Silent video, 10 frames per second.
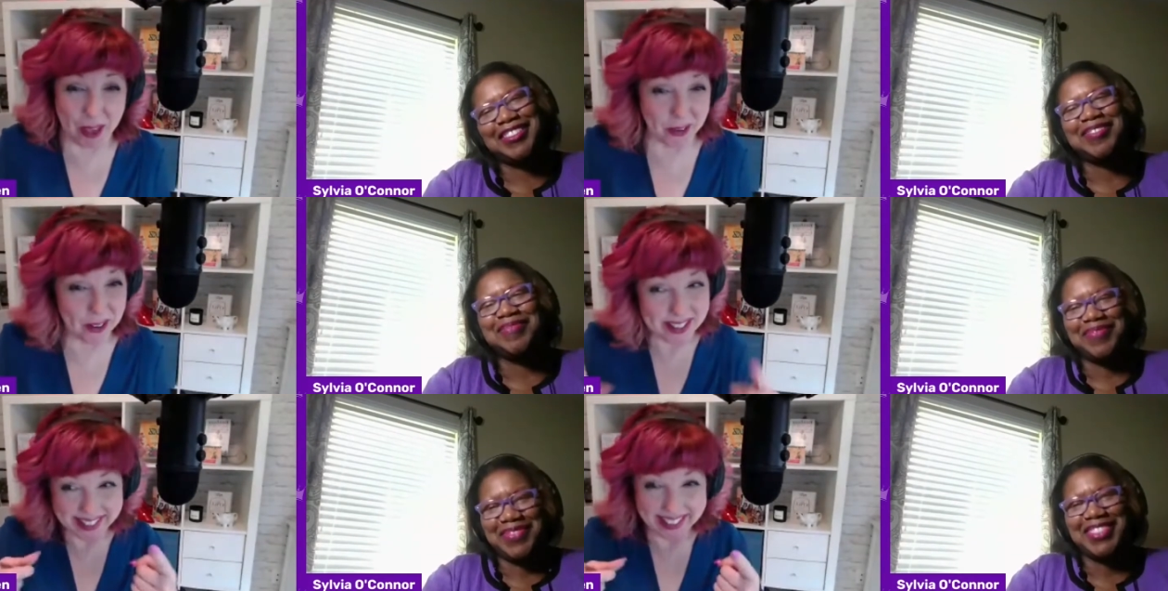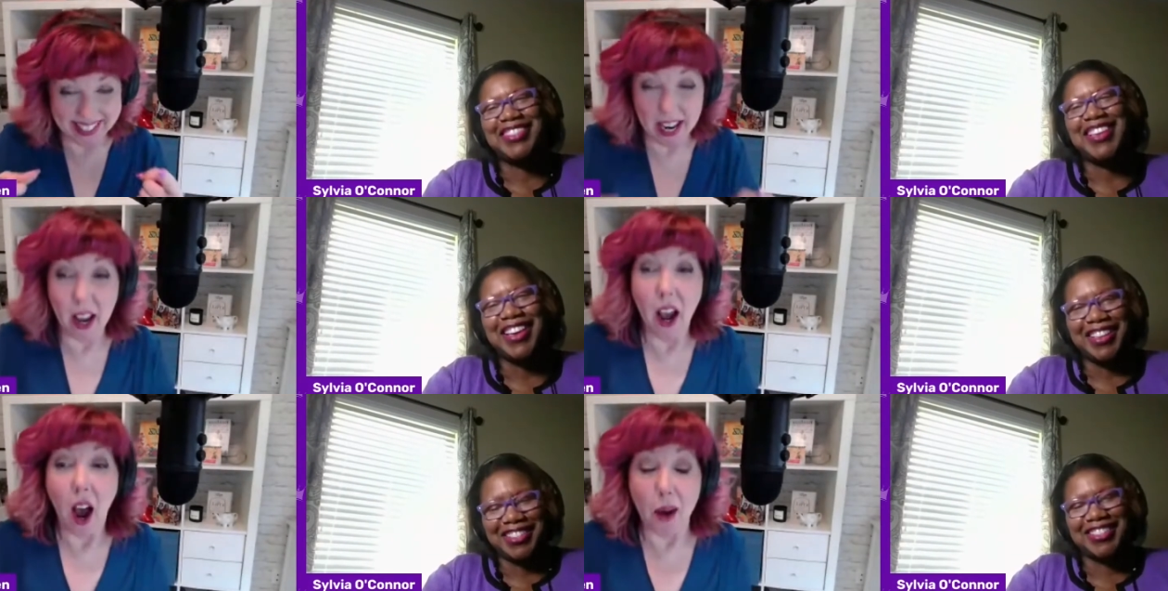Speaker 1: weather.
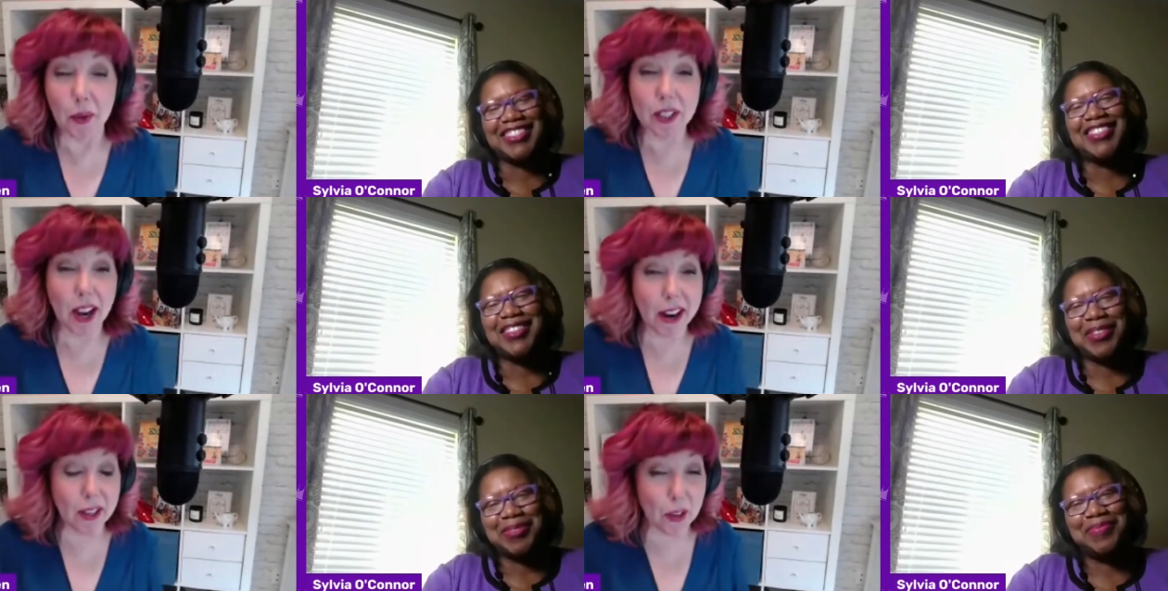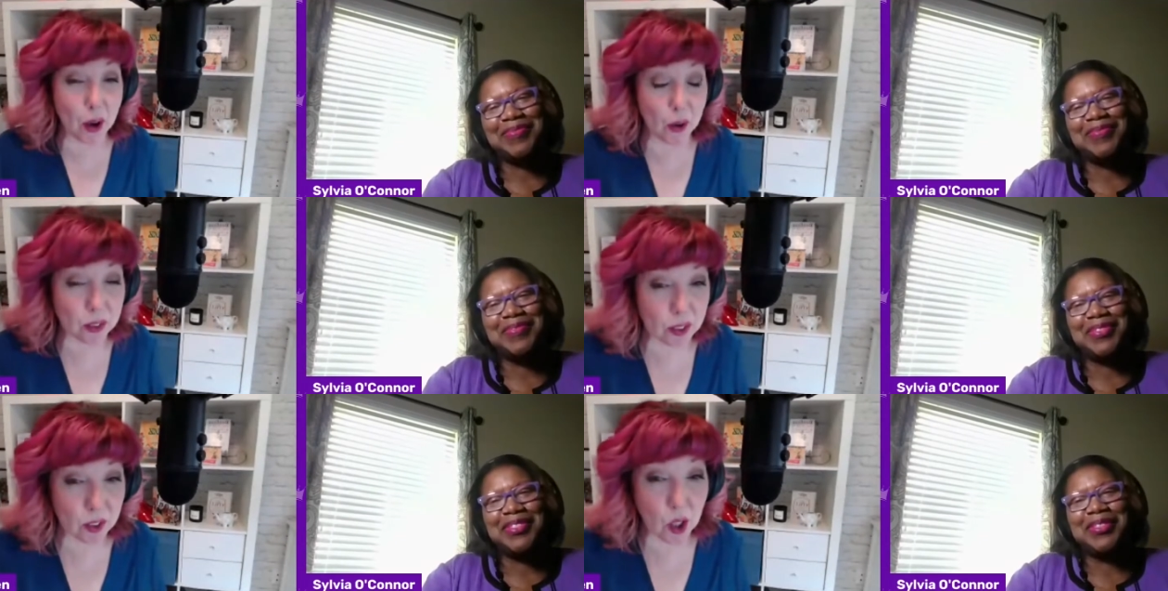Yeah. I'll tell you though,
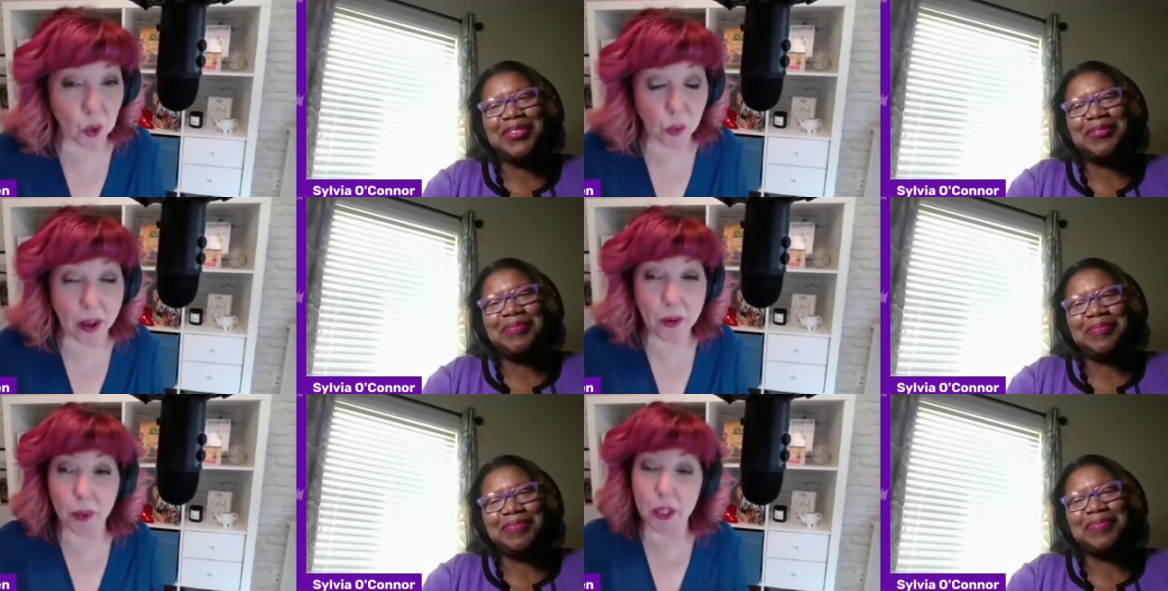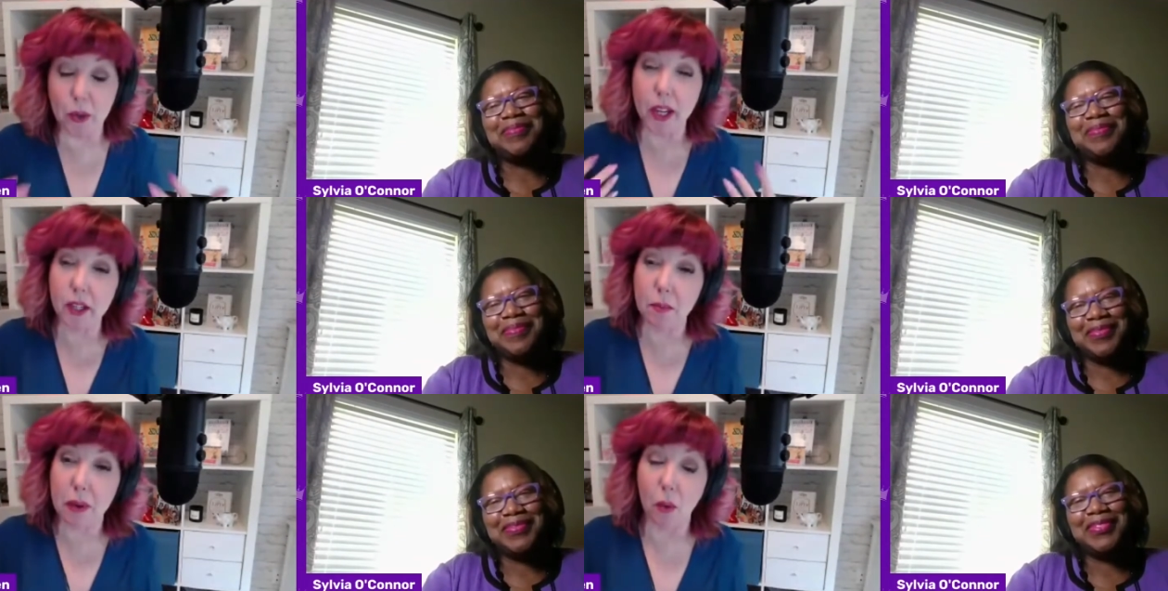cold weather when you
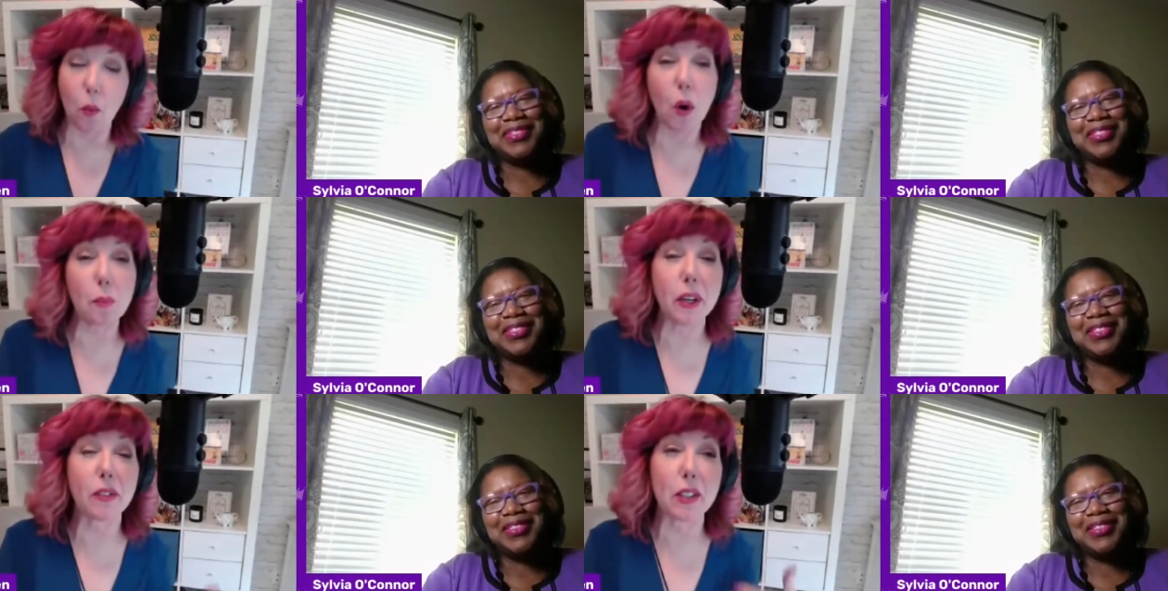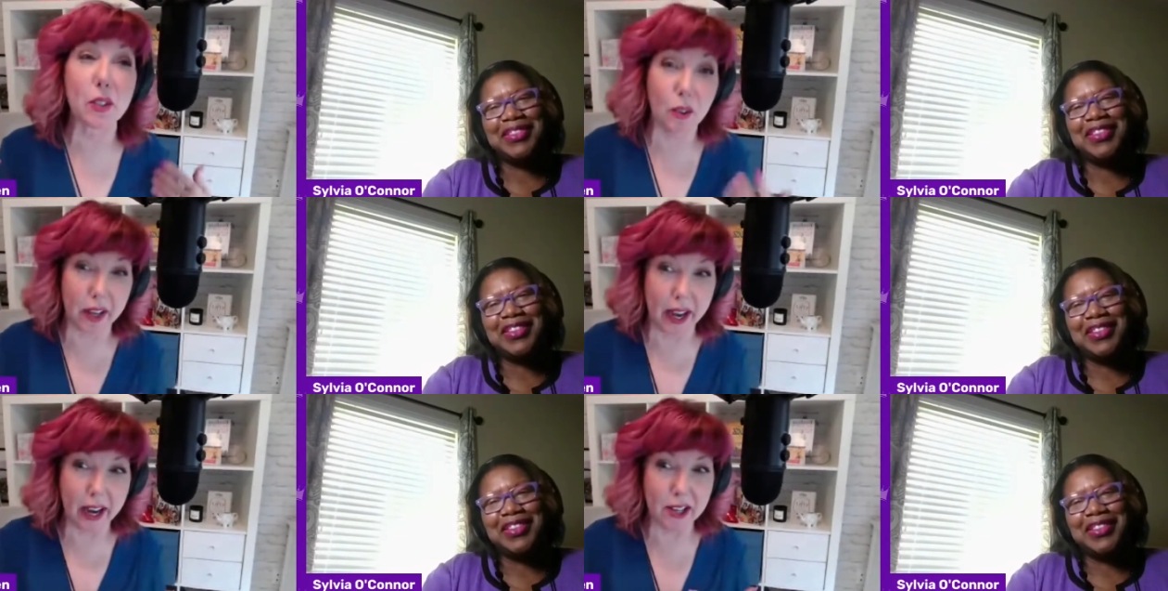hit to be a woman of a
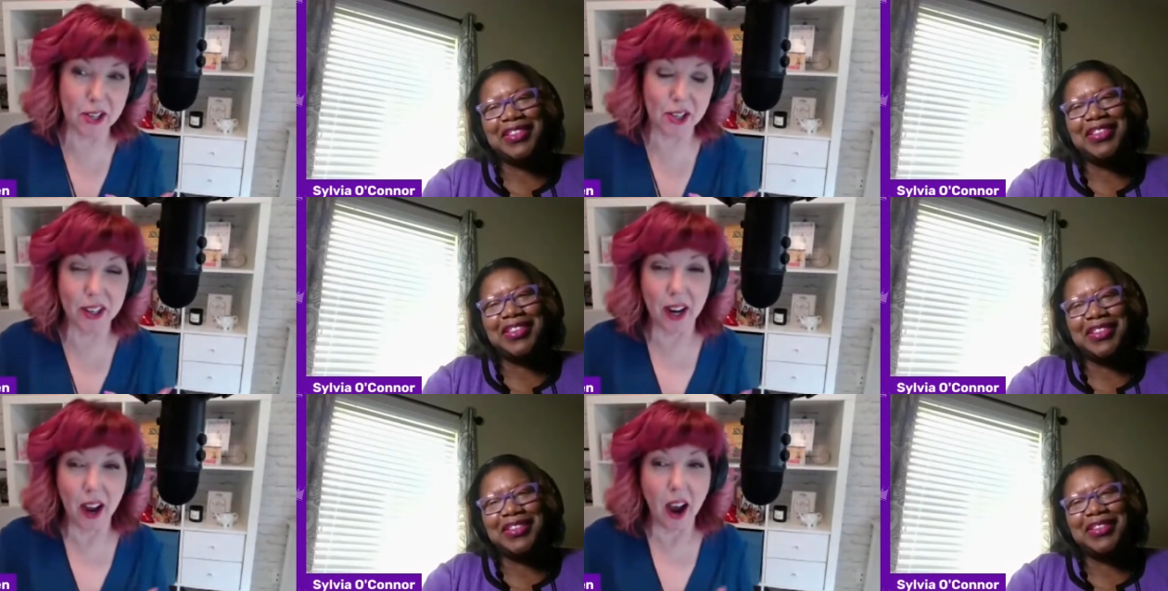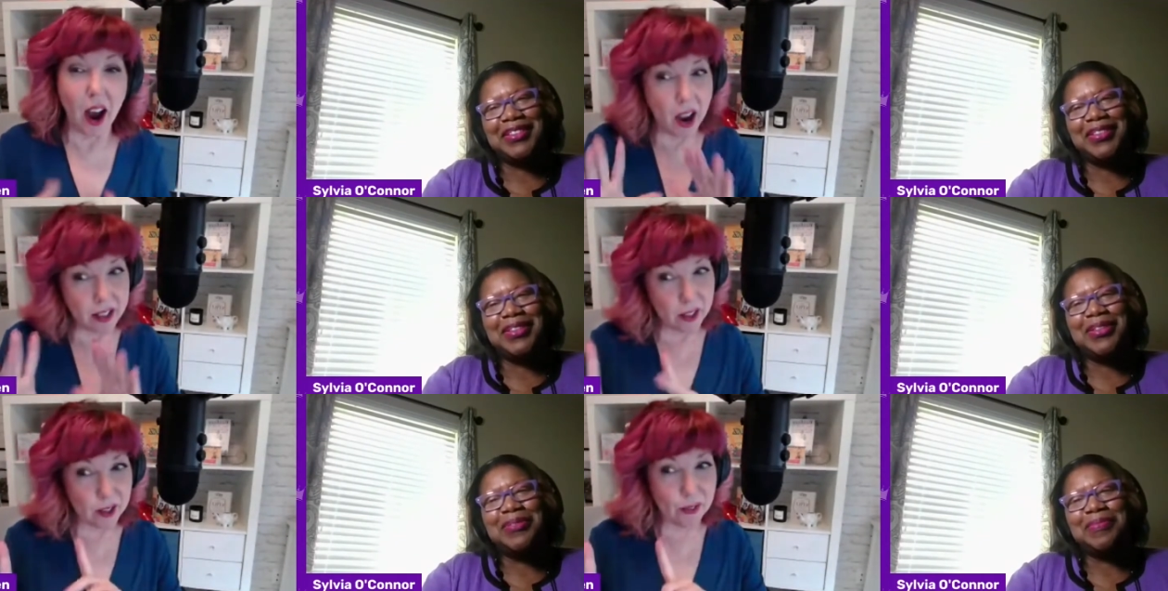certain age,
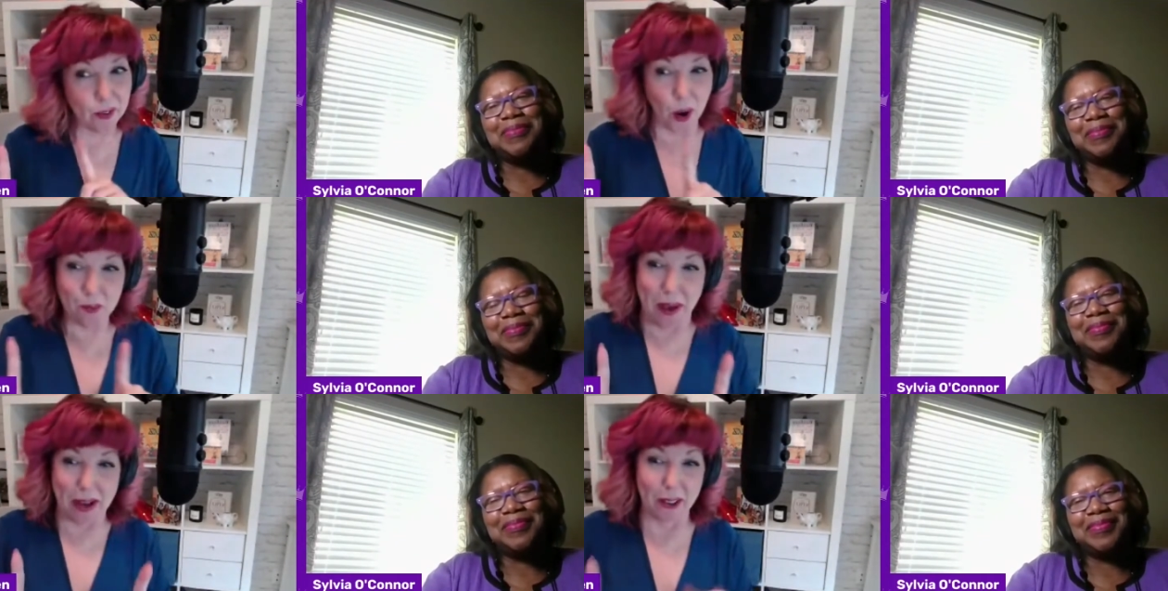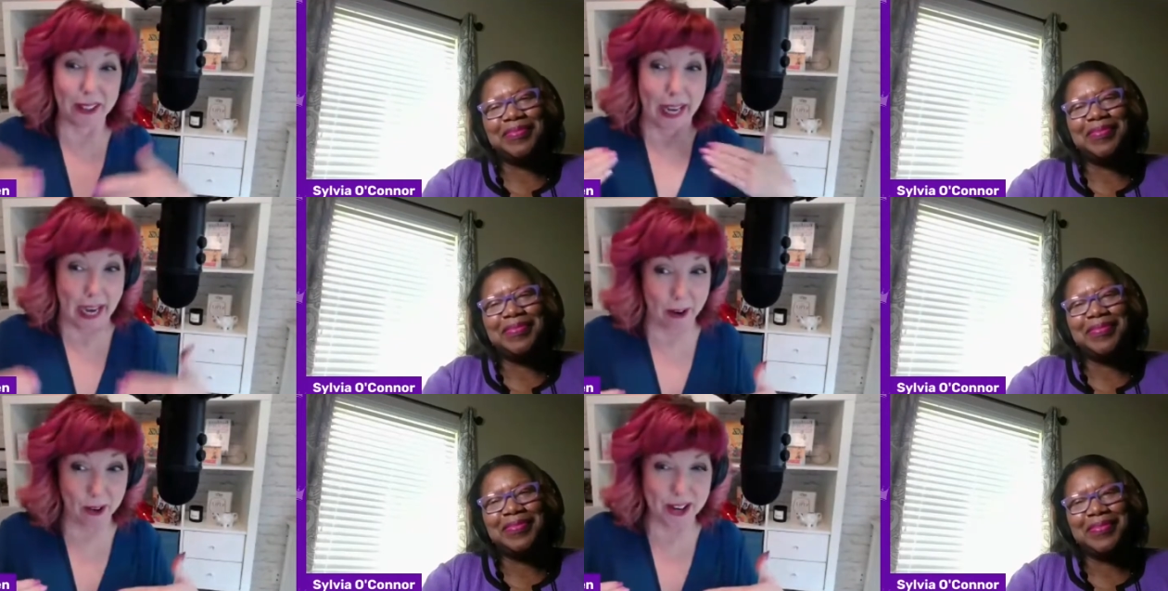I look far better
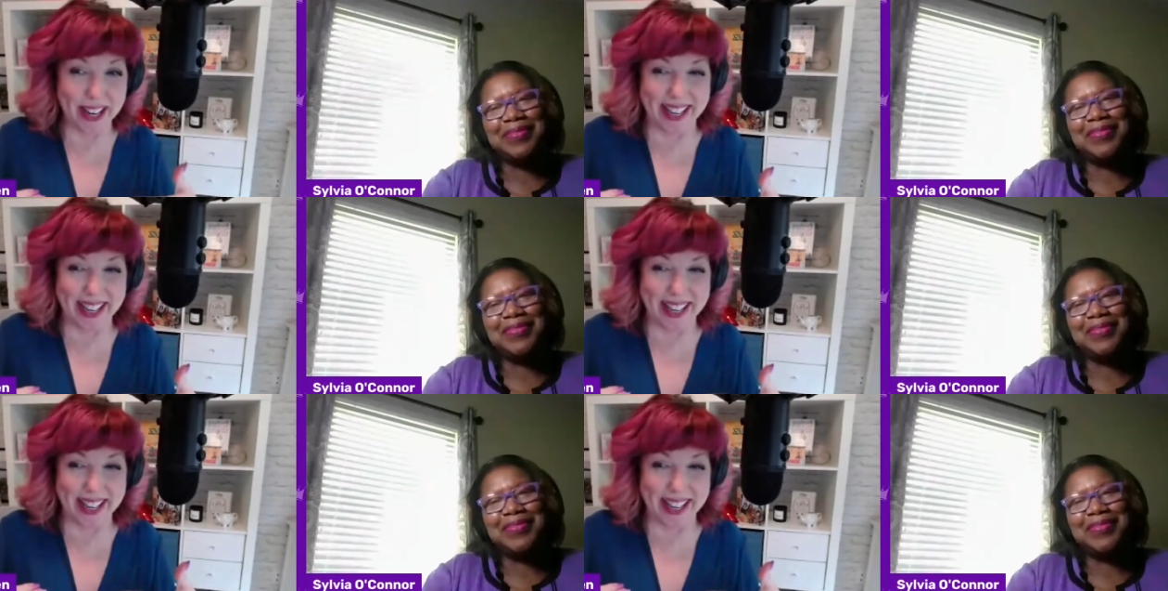layered